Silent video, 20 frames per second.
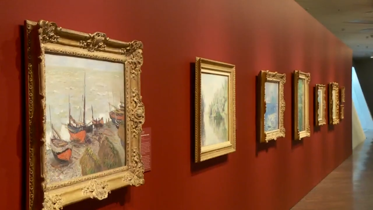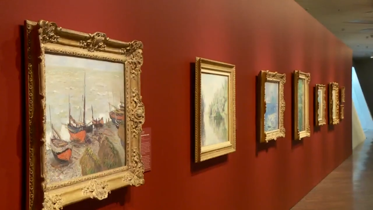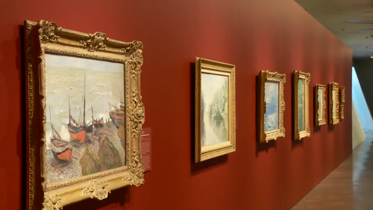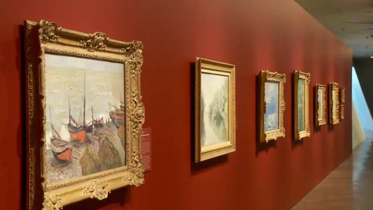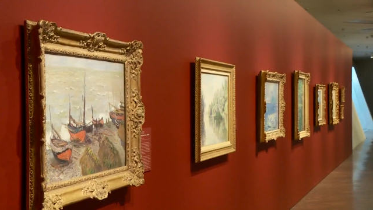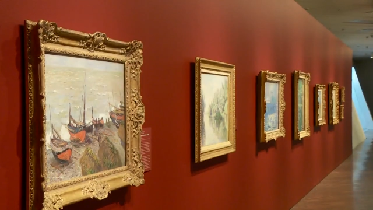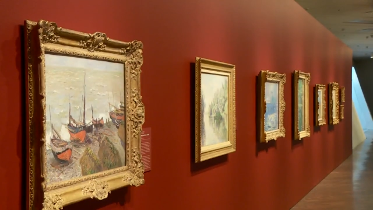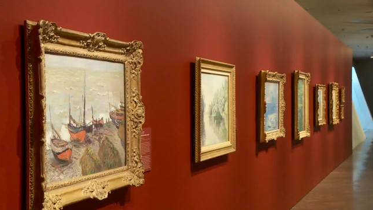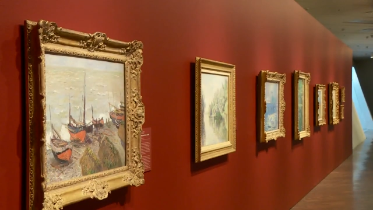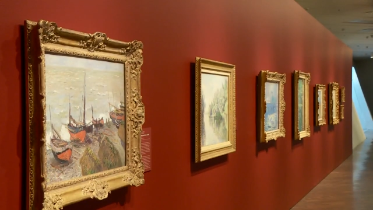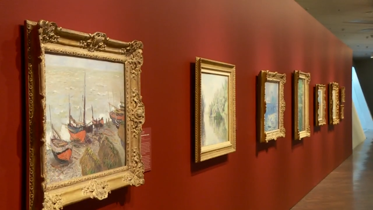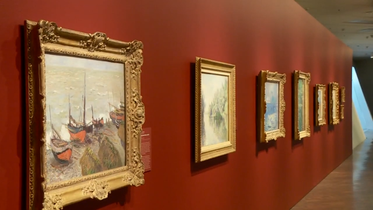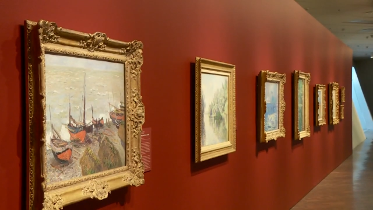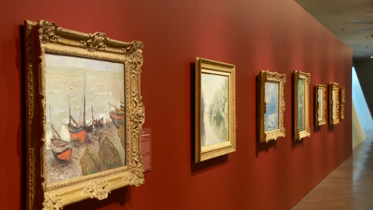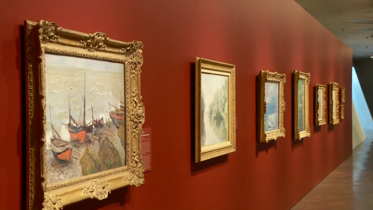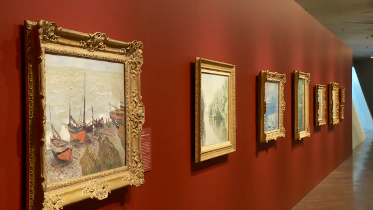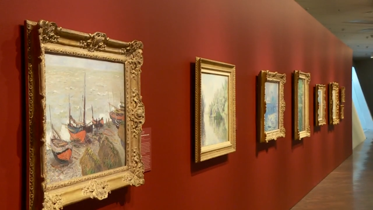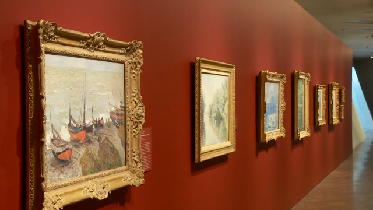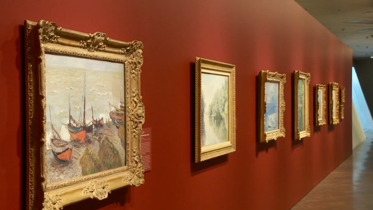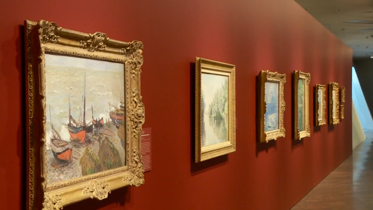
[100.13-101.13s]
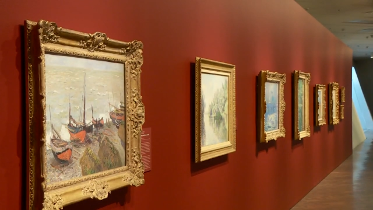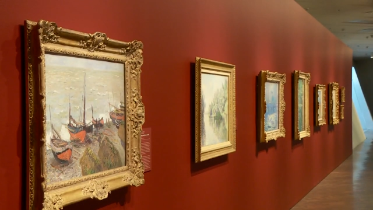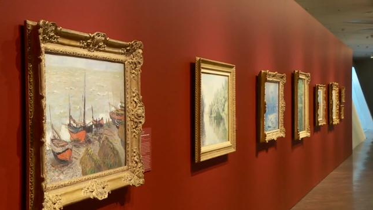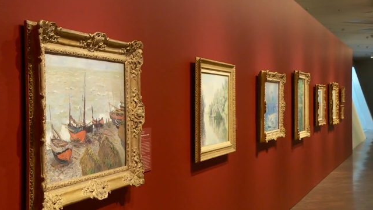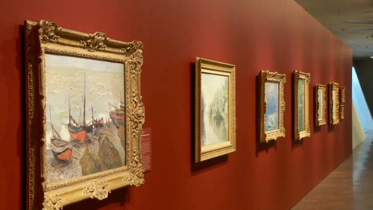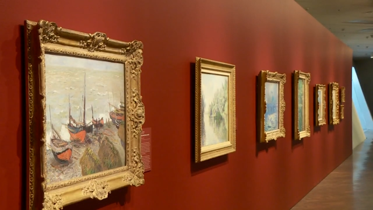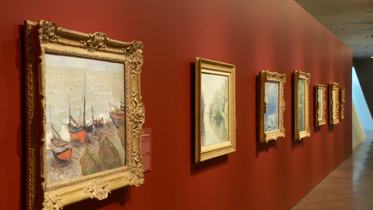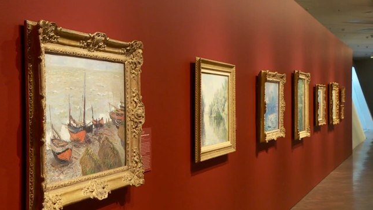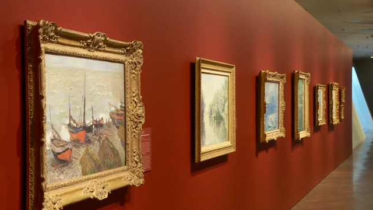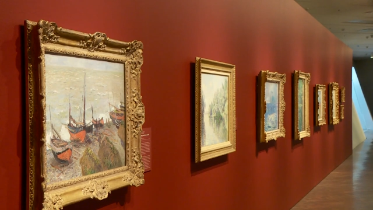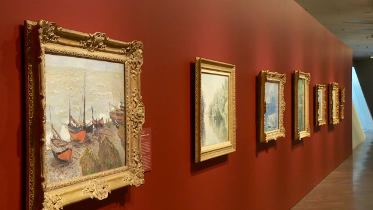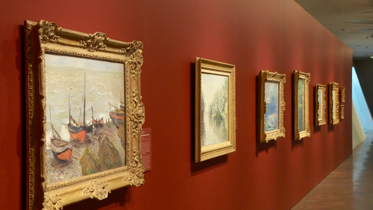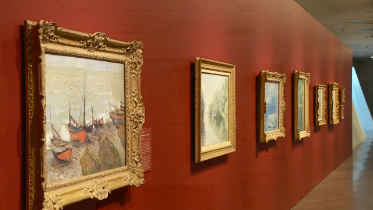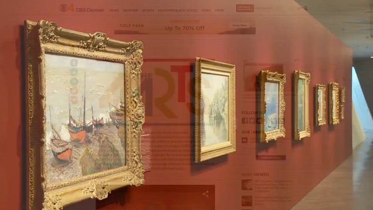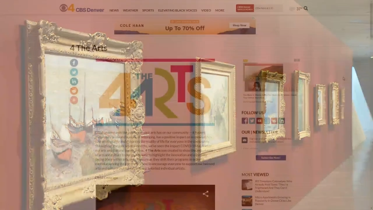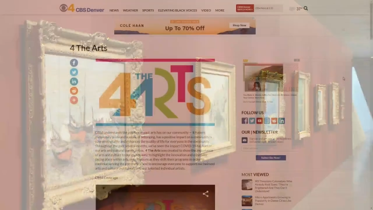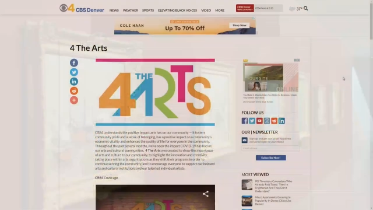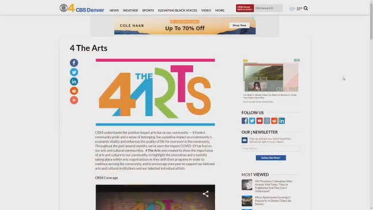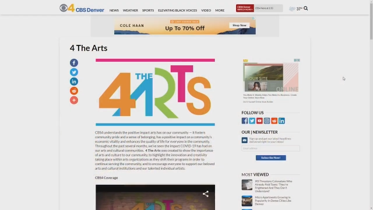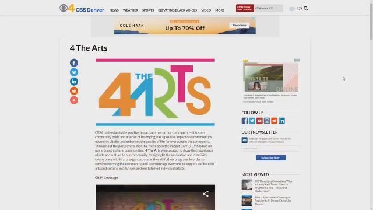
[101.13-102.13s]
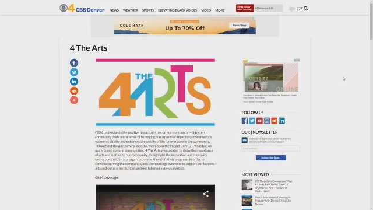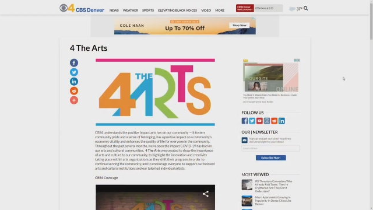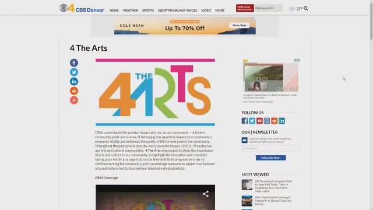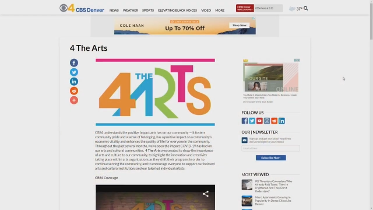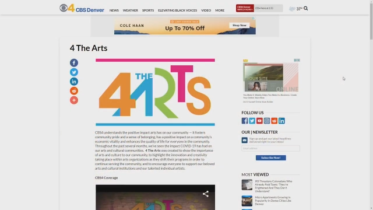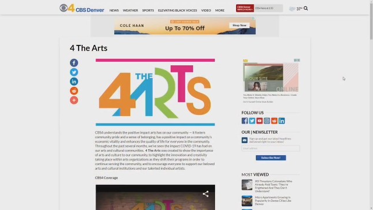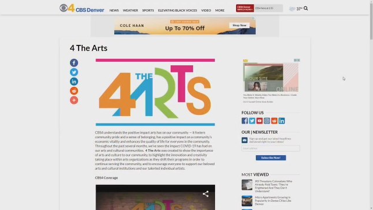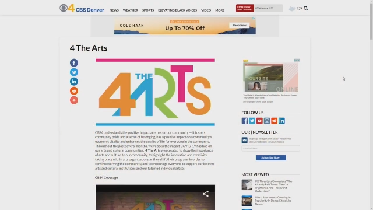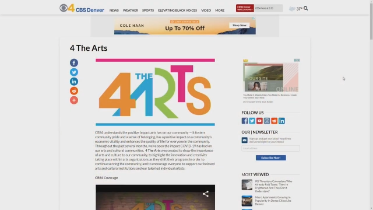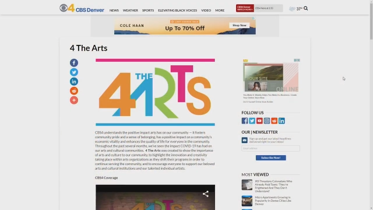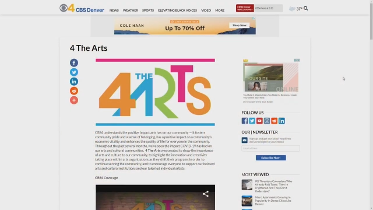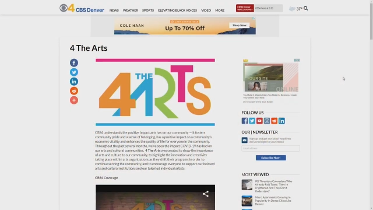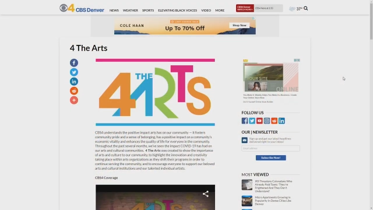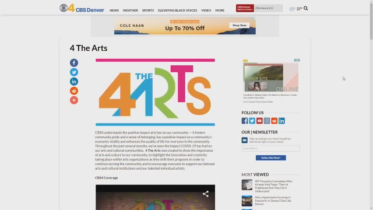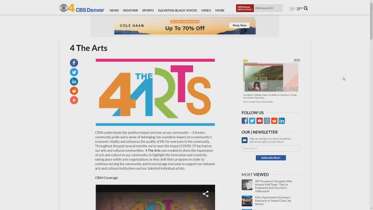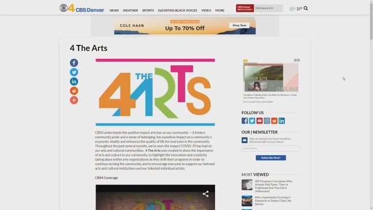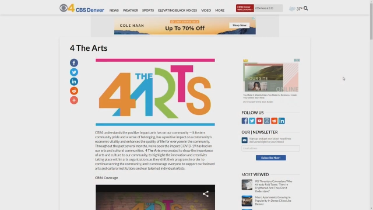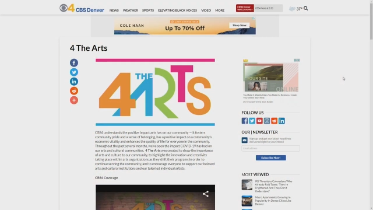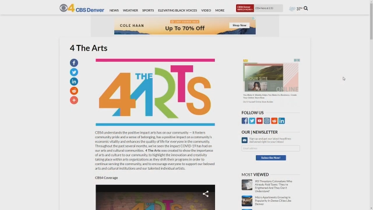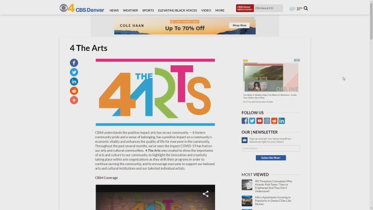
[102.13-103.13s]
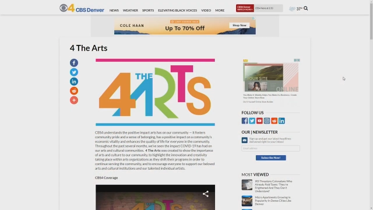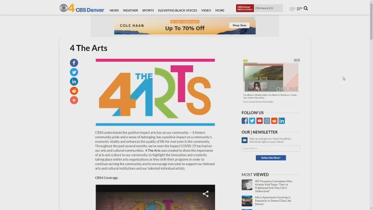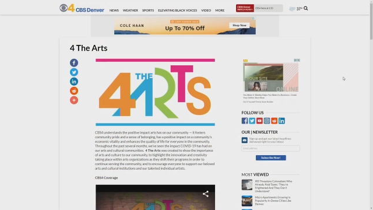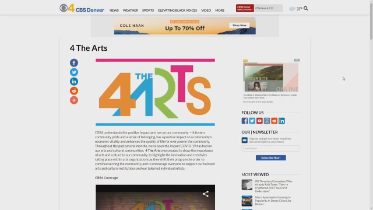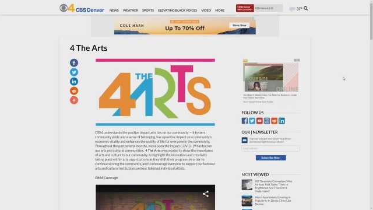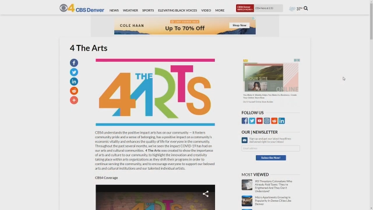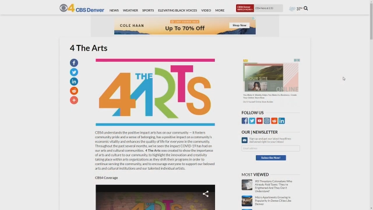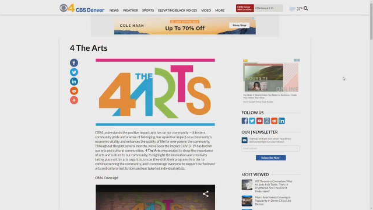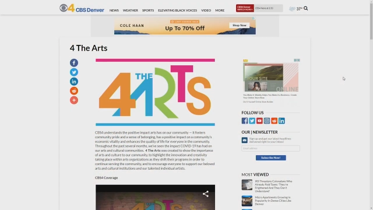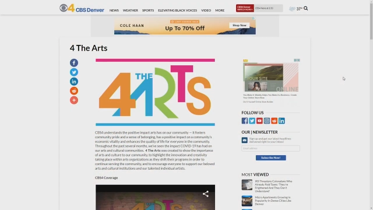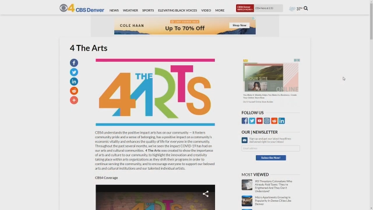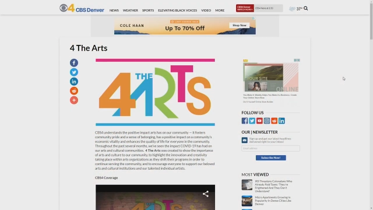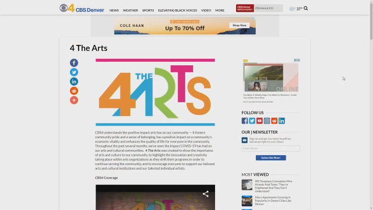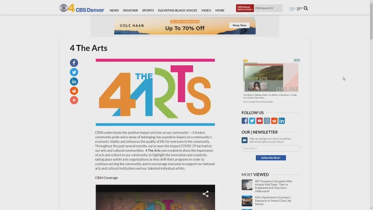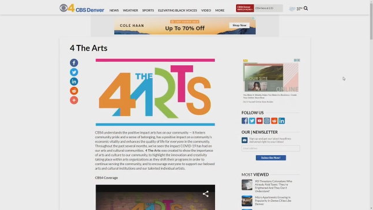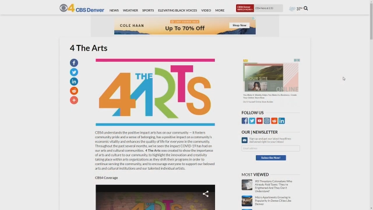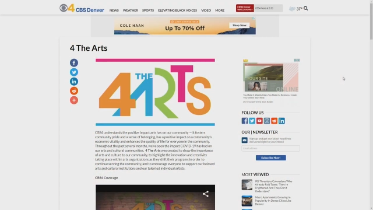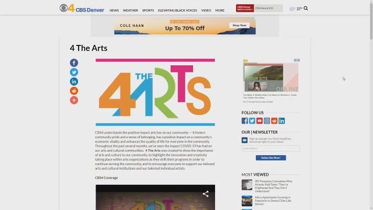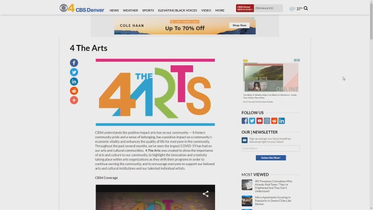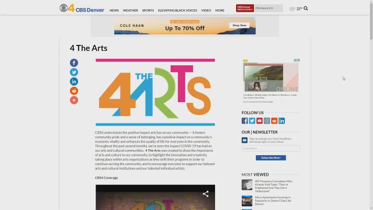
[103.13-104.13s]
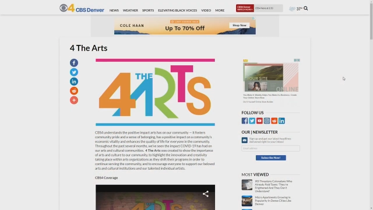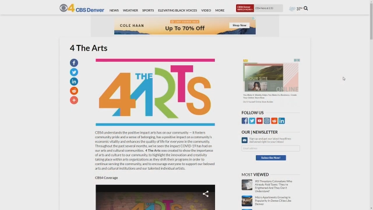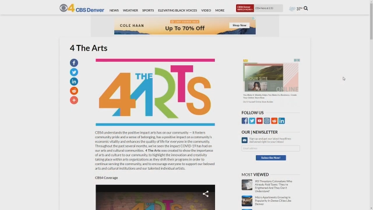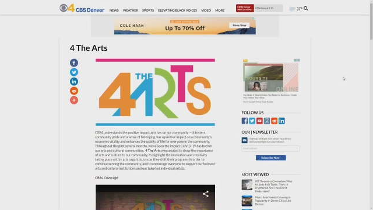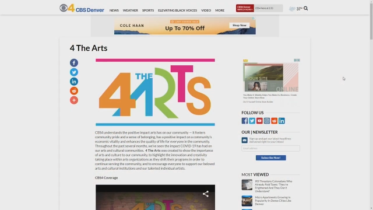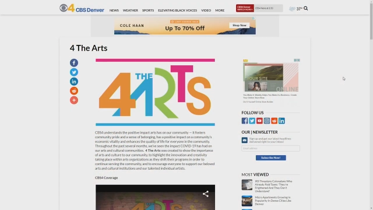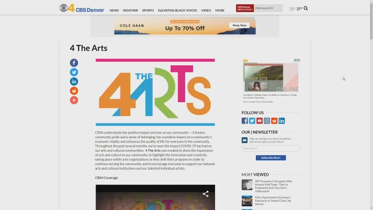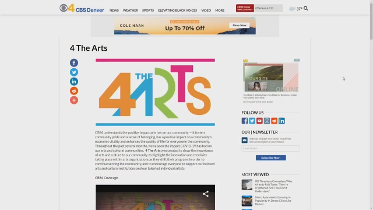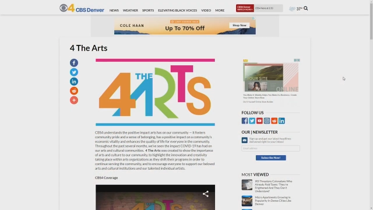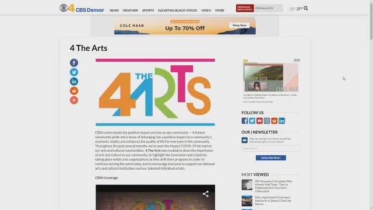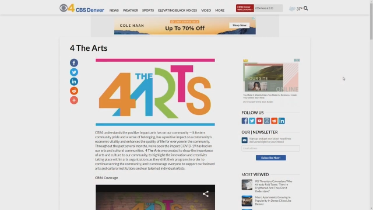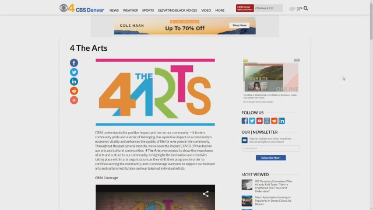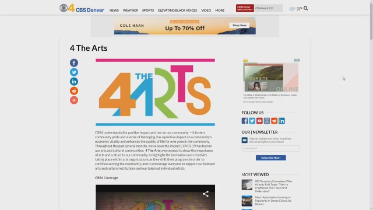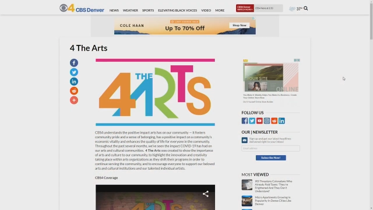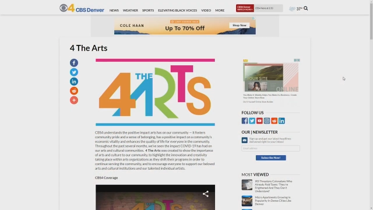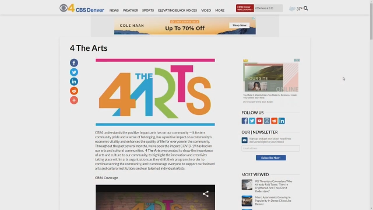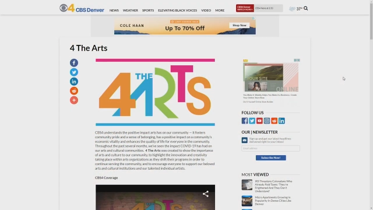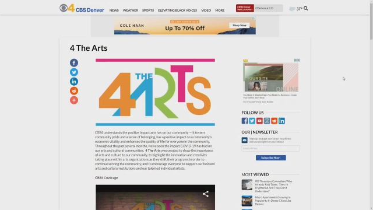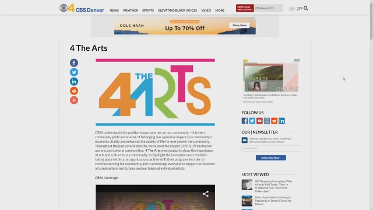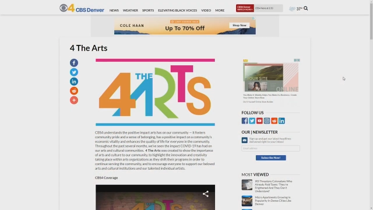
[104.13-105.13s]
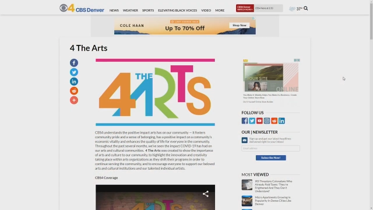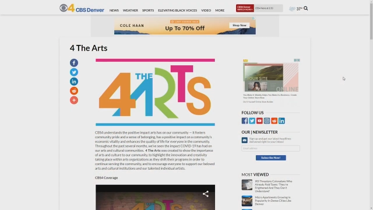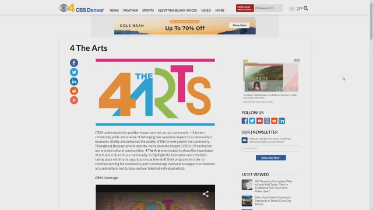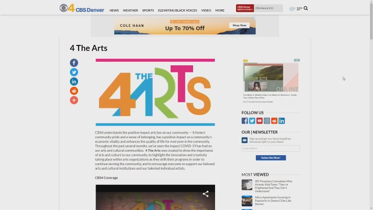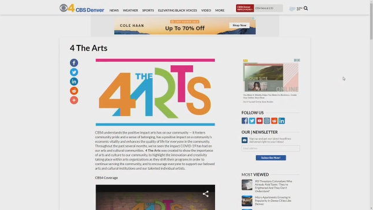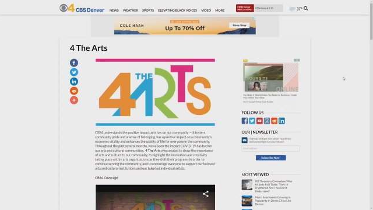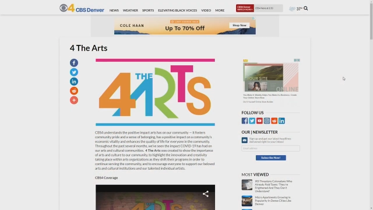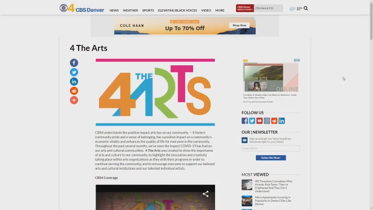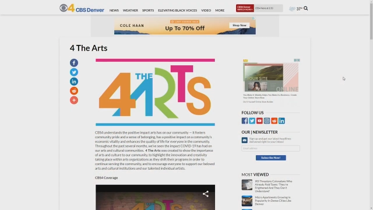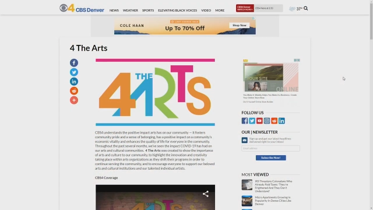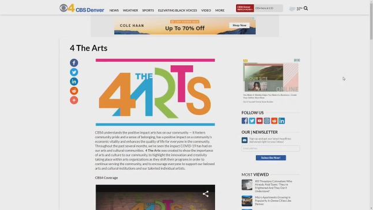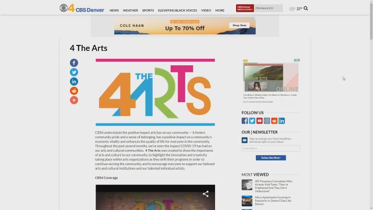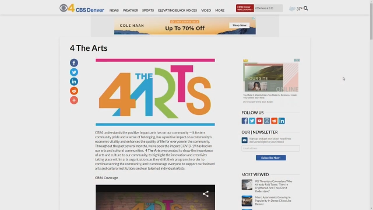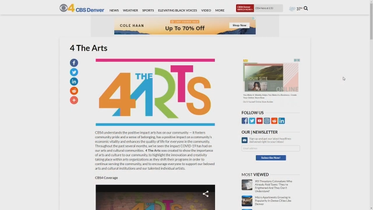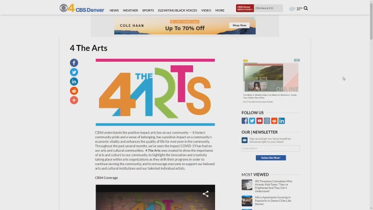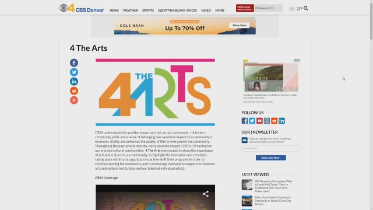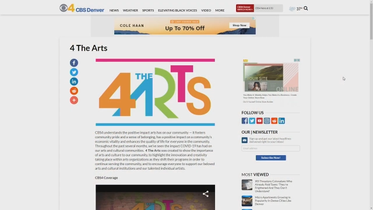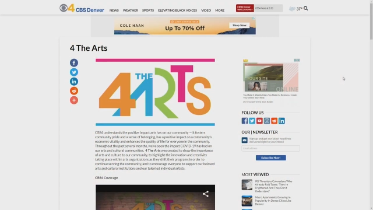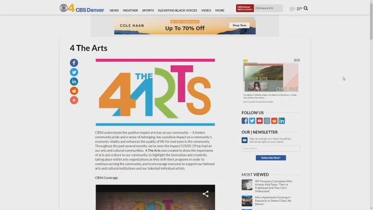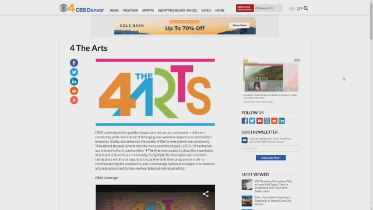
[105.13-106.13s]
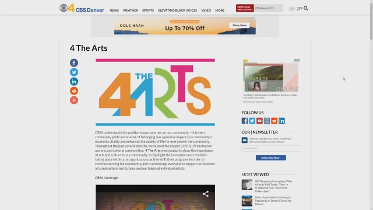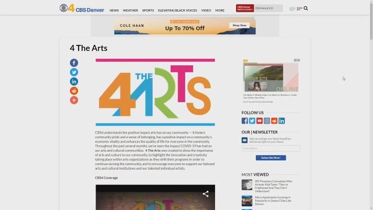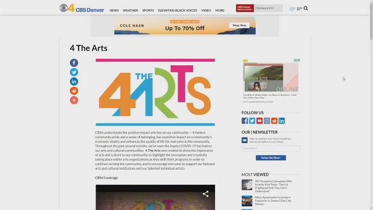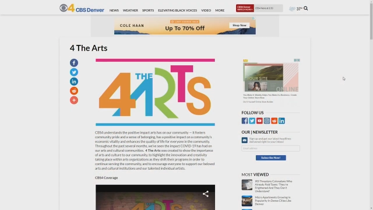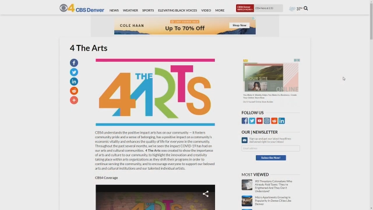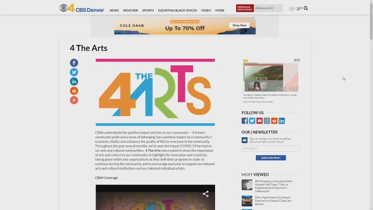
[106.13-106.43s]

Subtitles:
Nobody's mouth can be seen.